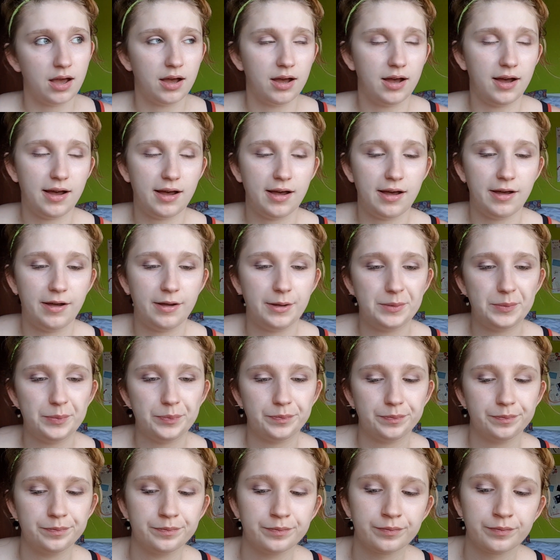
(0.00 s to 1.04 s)

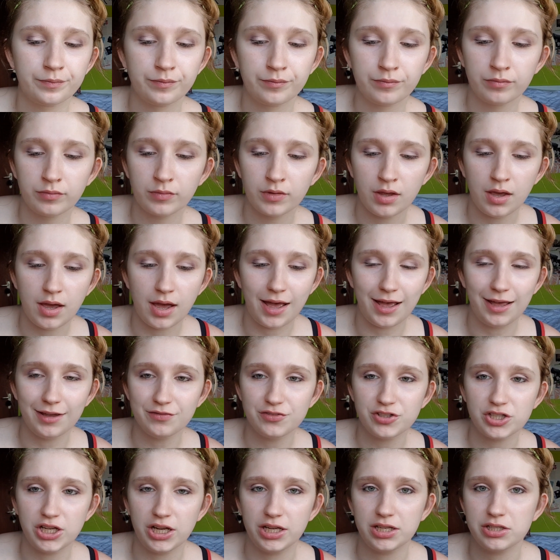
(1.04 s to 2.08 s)

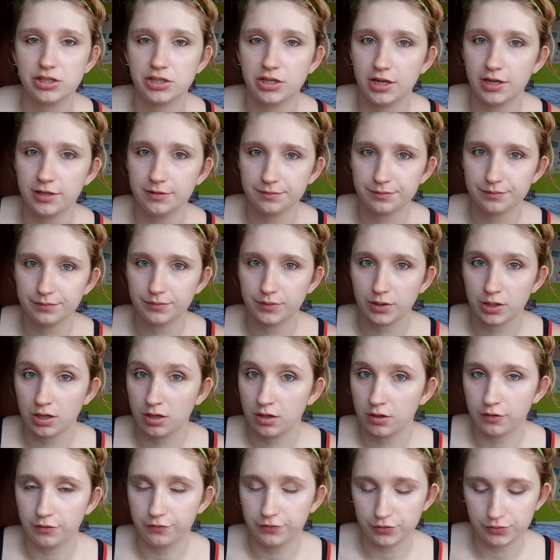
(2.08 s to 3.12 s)
I've changed it
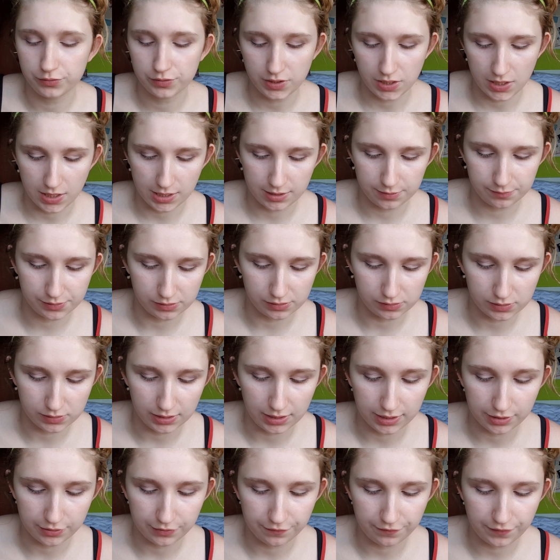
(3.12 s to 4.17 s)
a few times until
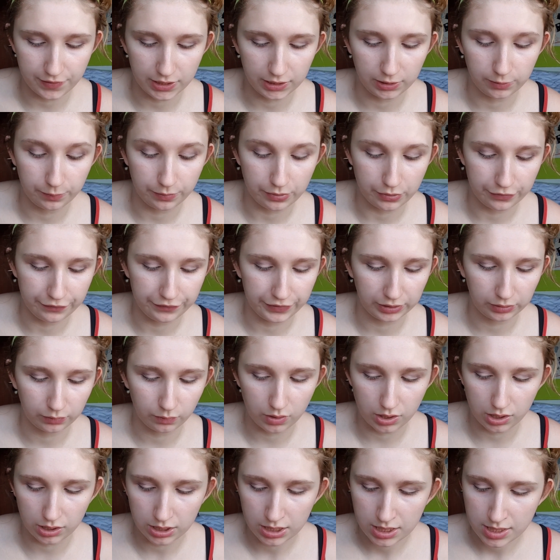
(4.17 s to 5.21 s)
I could find the perfect
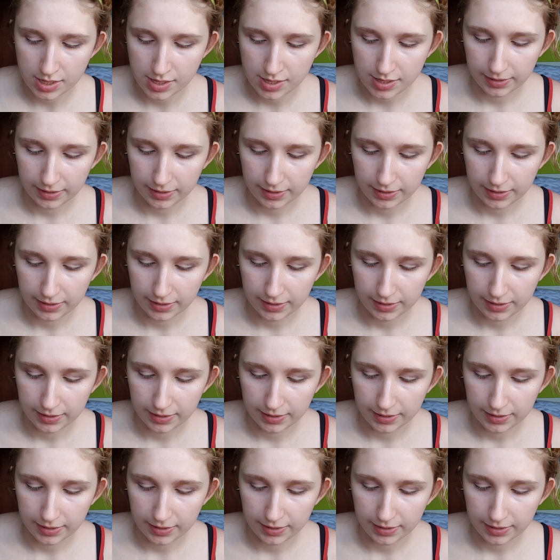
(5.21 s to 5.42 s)
one.